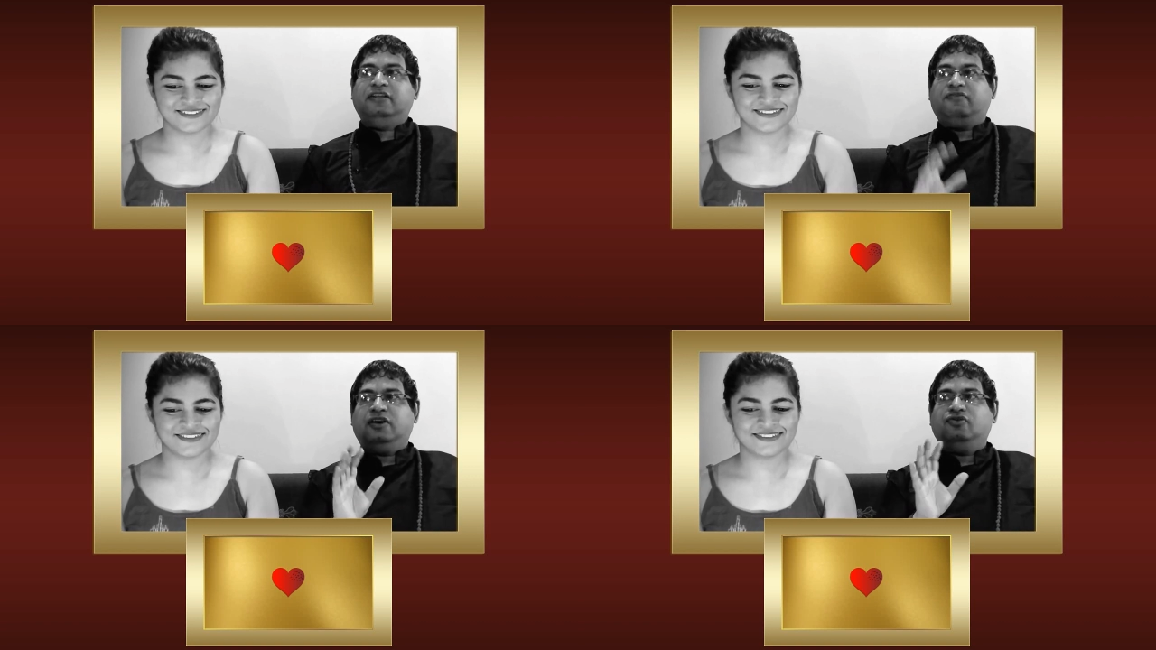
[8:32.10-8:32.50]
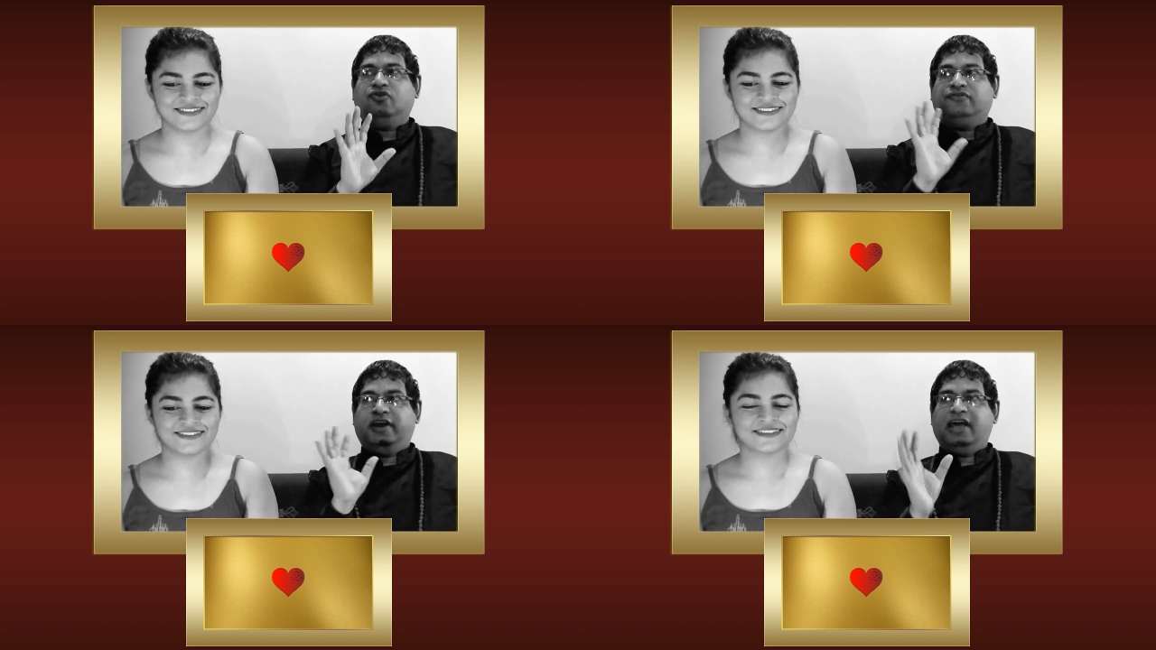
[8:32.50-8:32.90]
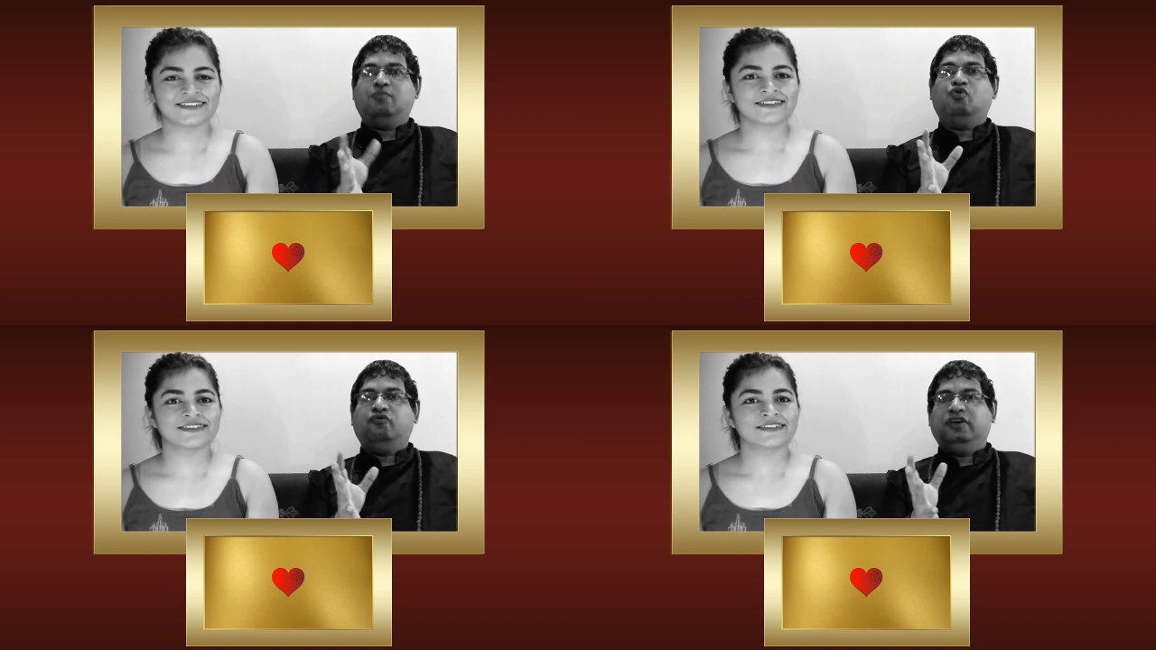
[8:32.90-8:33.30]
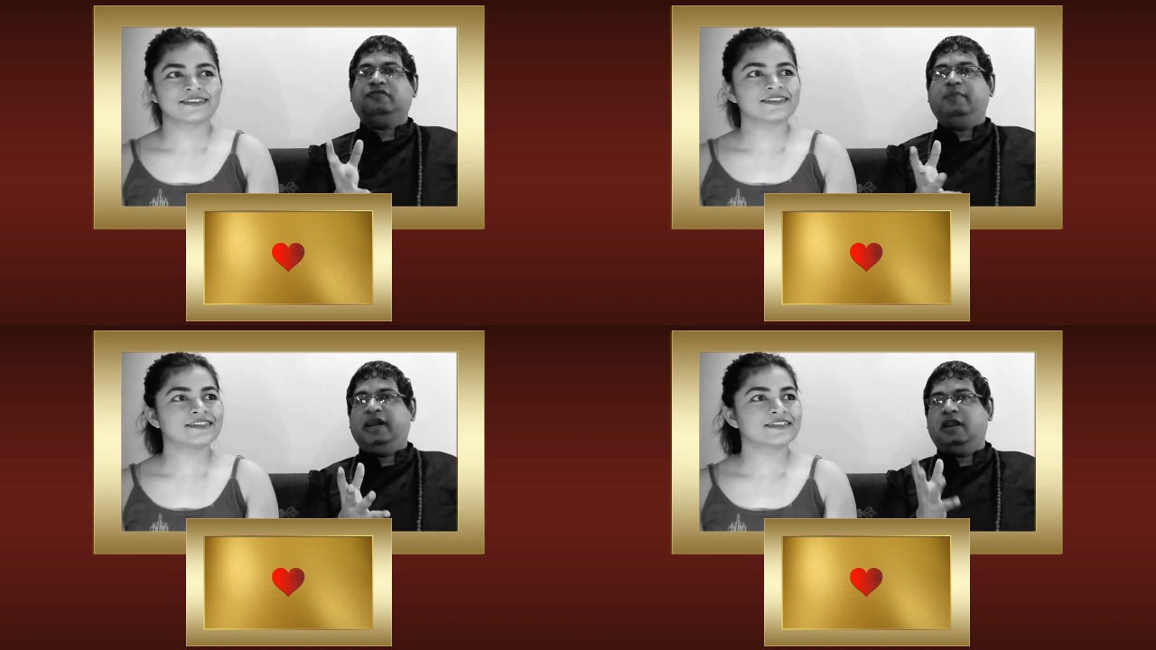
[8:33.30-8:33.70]
Speaker 1: that is one of those rare movies
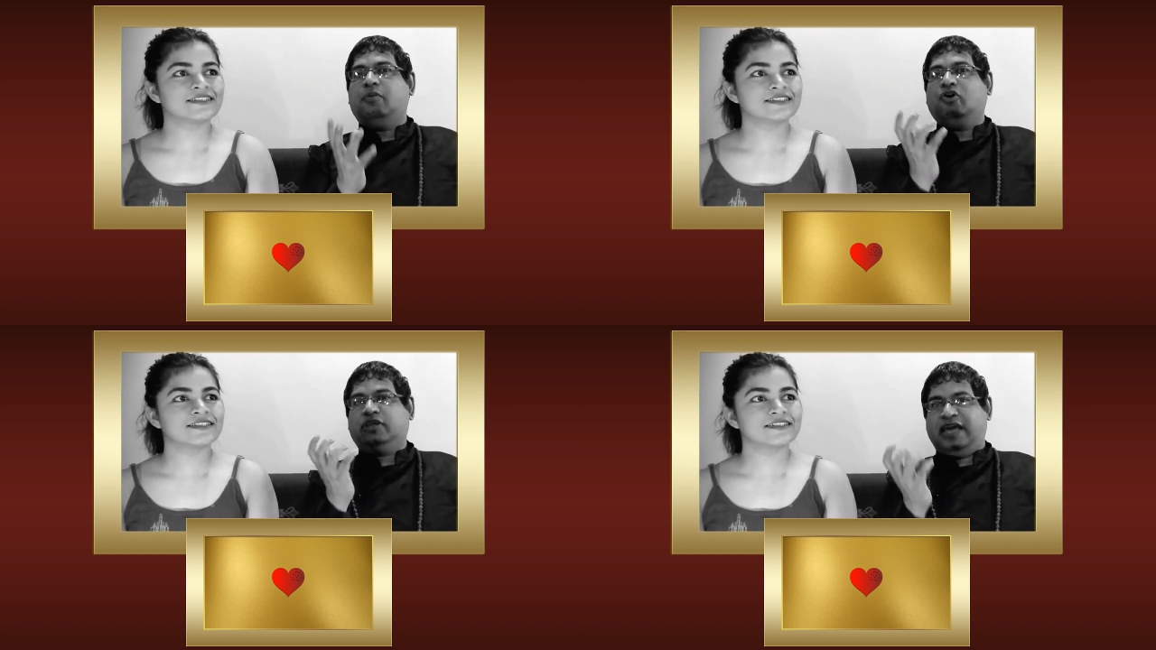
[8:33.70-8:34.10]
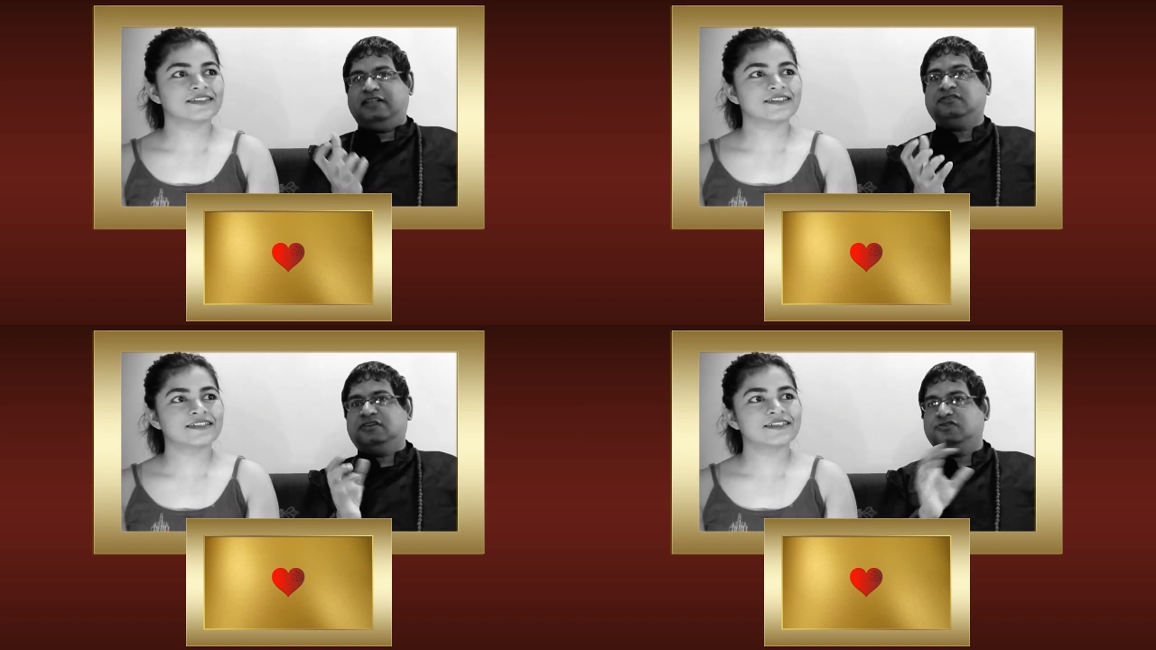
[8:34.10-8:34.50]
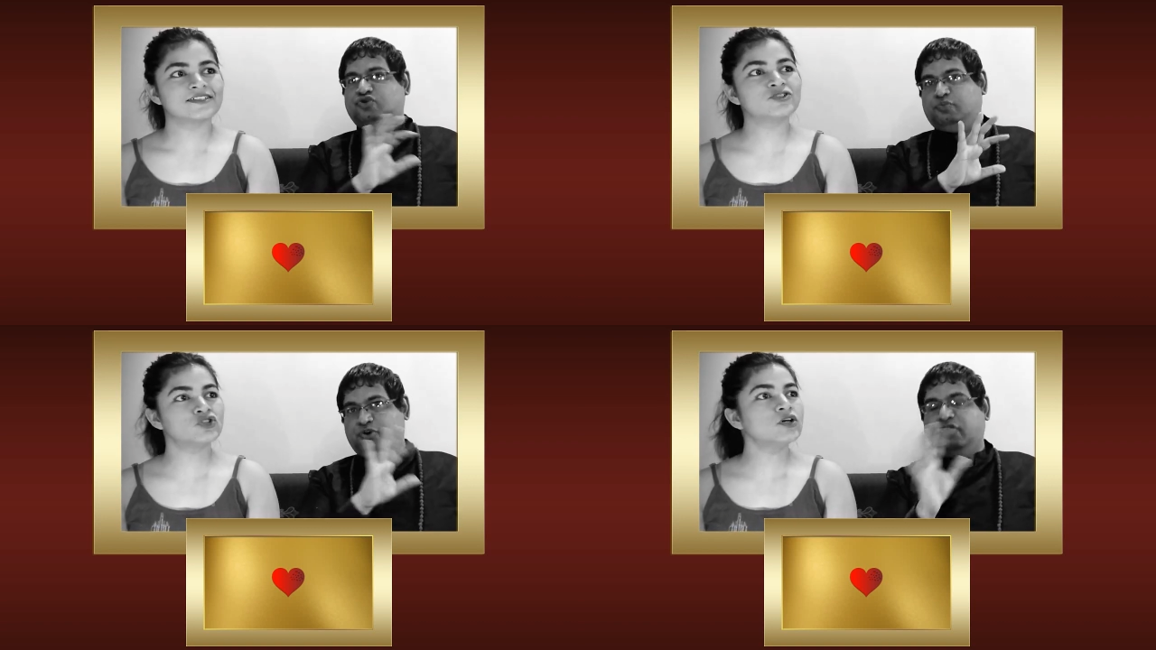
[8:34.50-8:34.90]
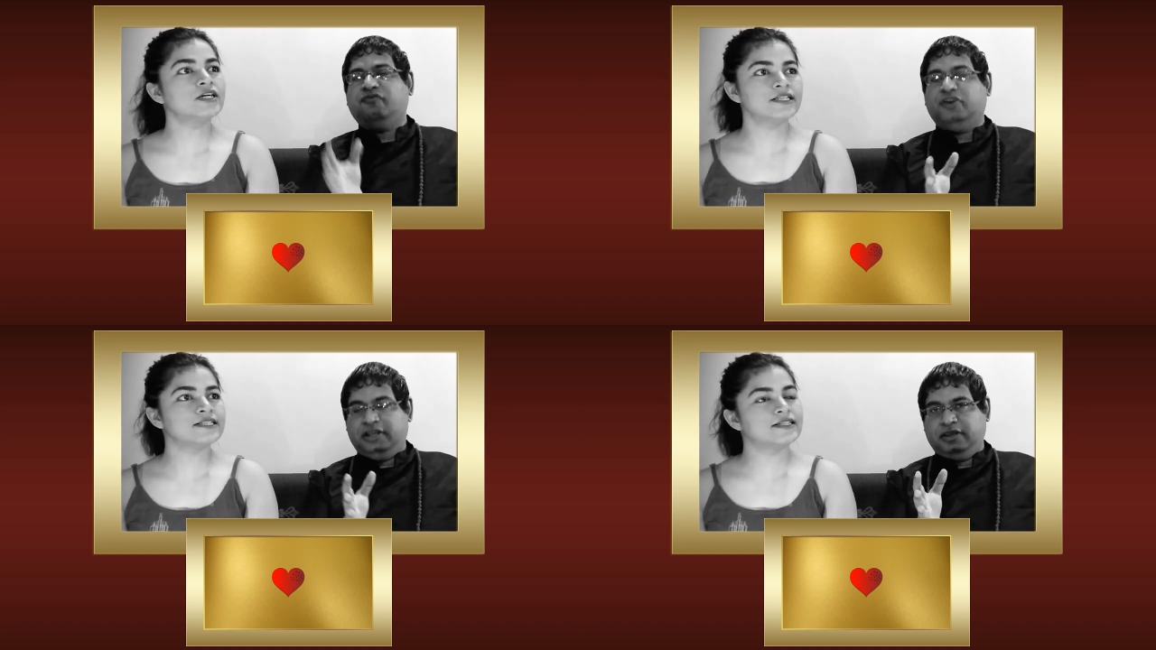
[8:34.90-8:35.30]
made about cancer so beautifully. So
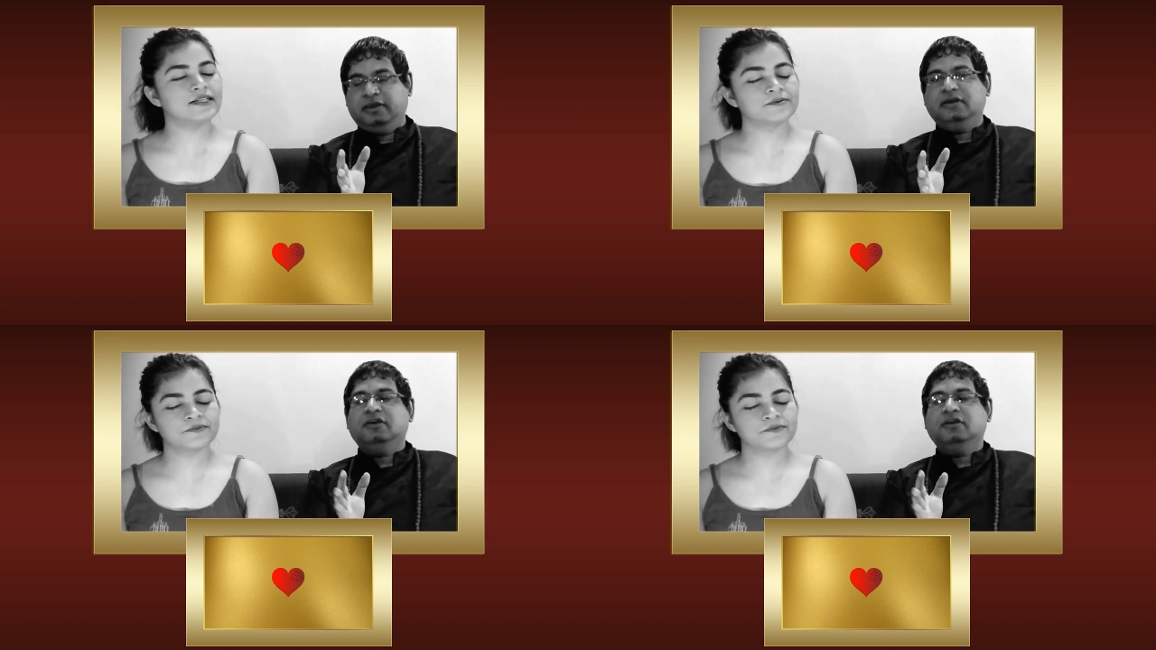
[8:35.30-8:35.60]
early, yeah.